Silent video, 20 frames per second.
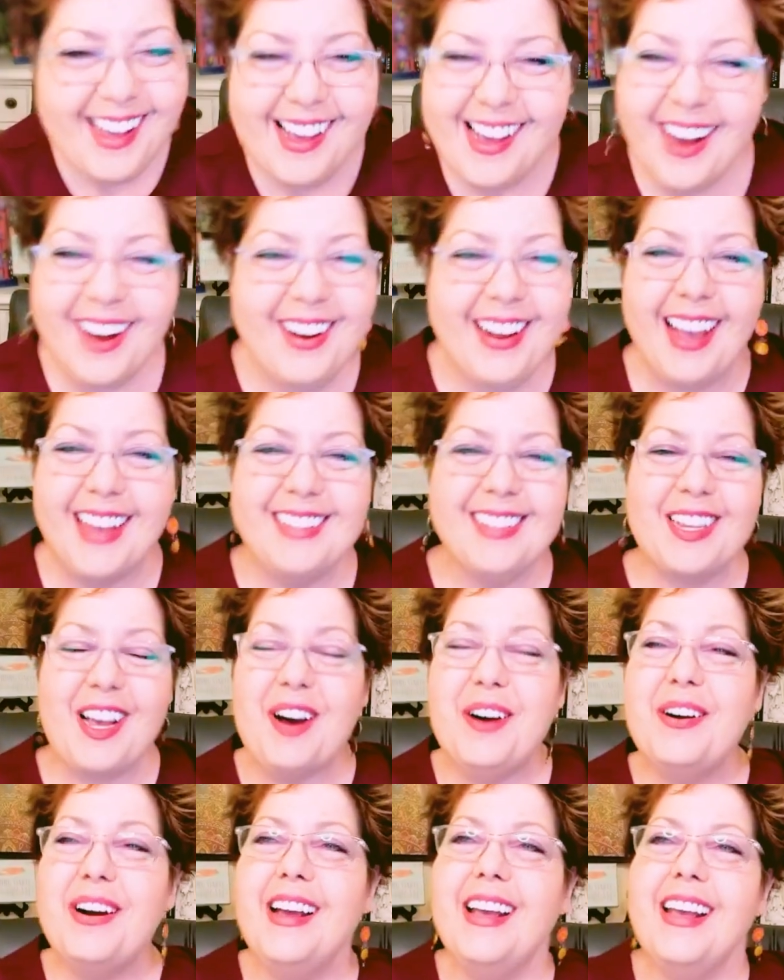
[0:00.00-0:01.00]
okay,
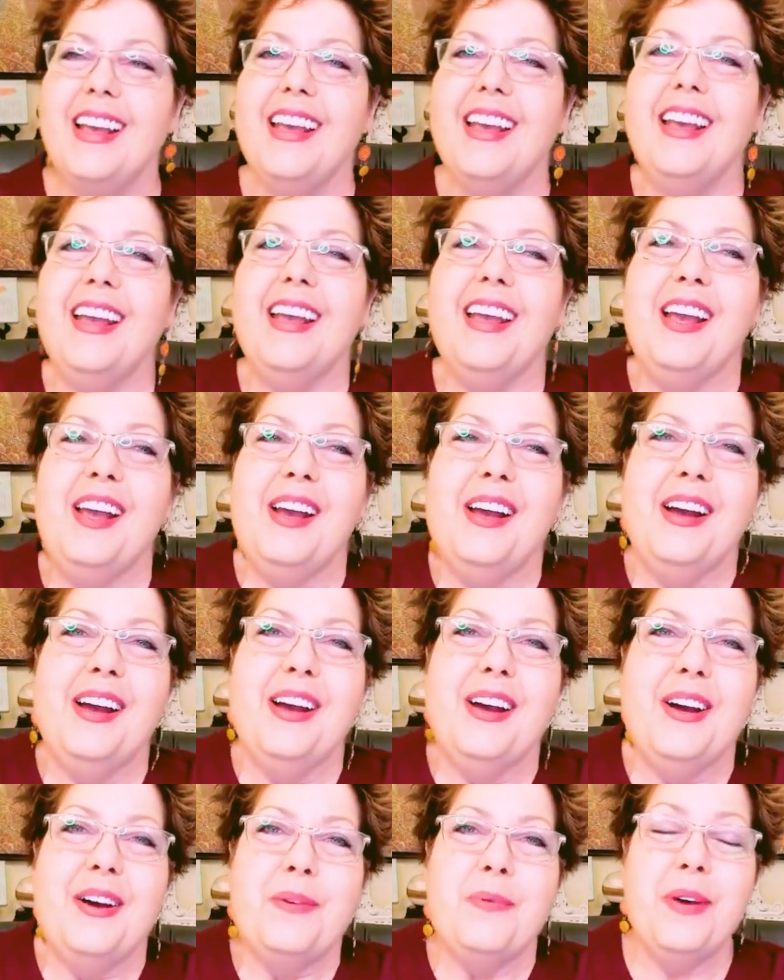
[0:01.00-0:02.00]
so
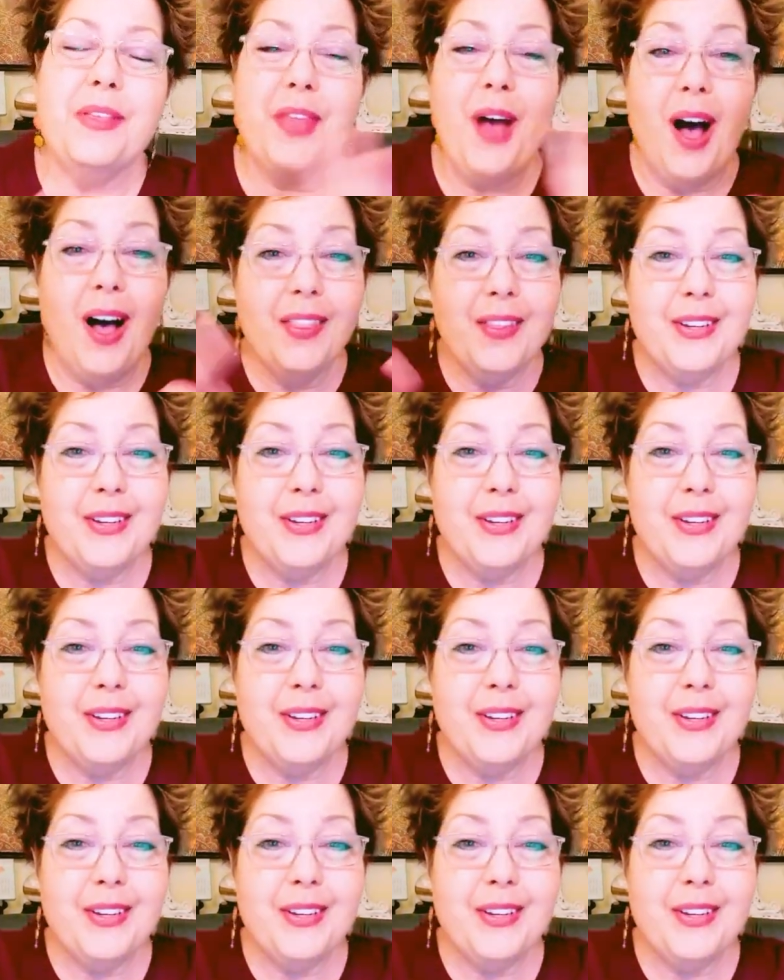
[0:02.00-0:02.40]
with all